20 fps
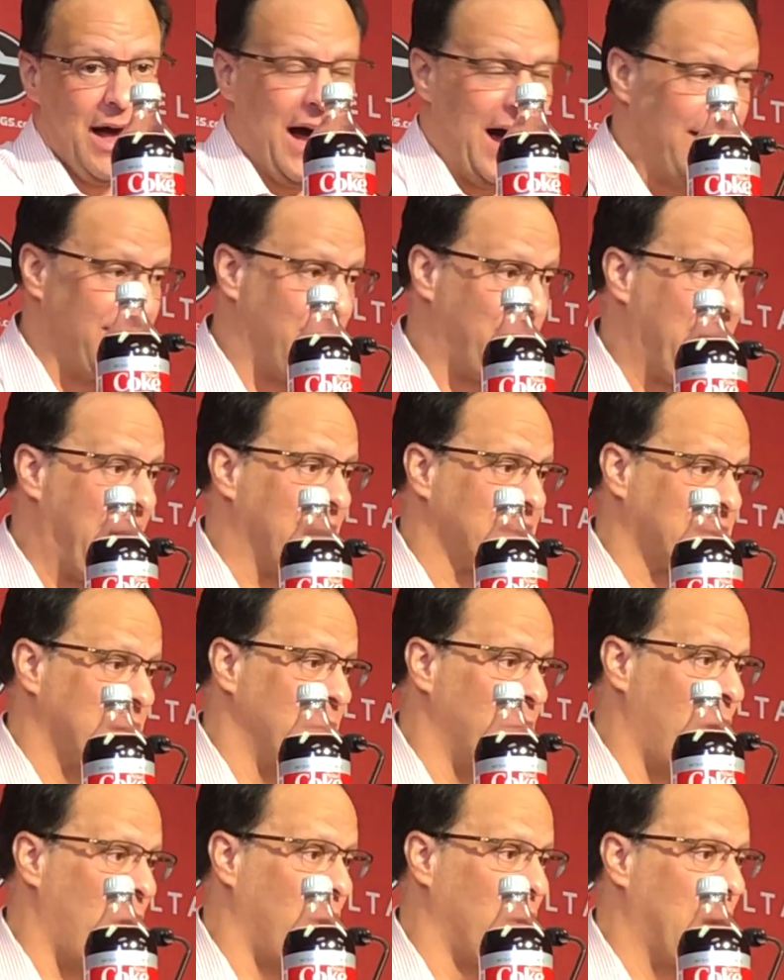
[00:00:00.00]
on the
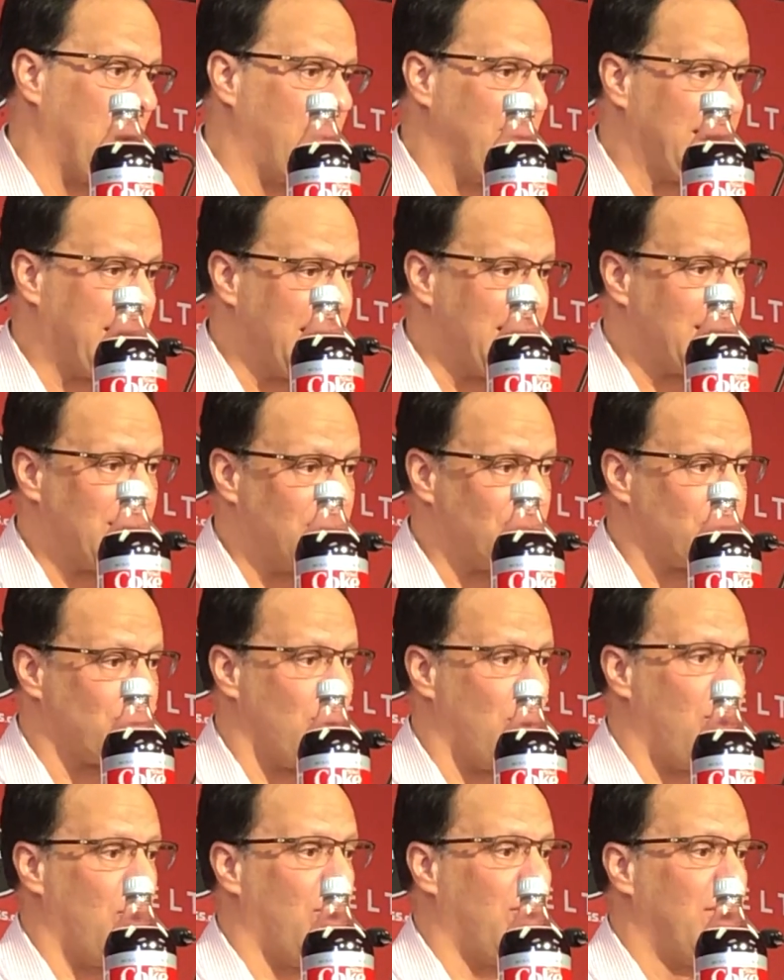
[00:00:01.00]
basketball. And we can
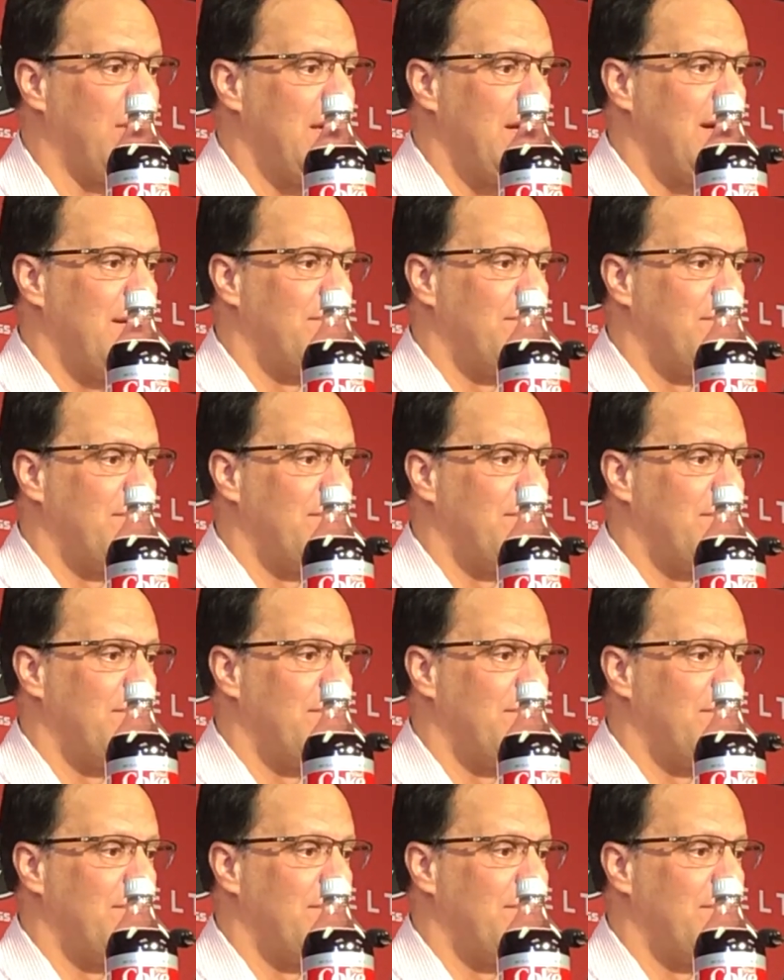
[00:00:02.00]
control